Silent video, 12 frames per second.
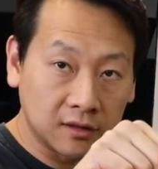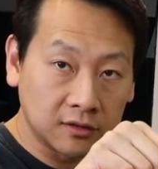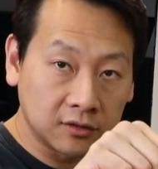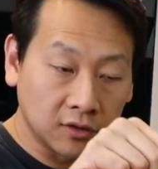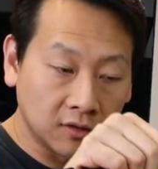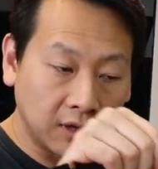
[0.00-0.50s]

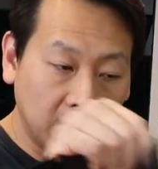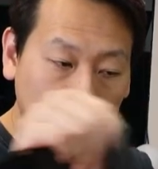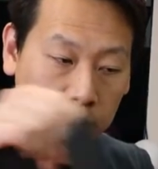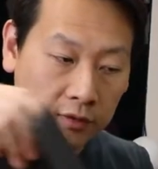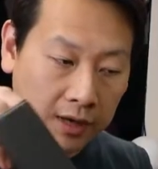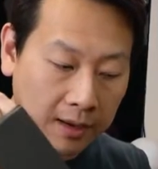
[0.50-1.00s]
so it
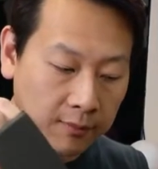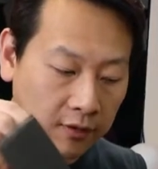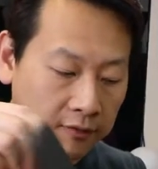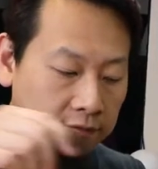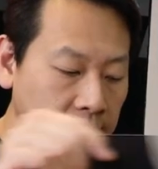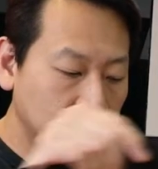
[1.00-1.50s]
will come
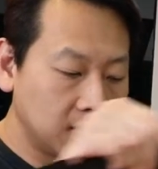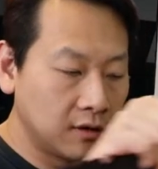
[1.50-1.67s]
off.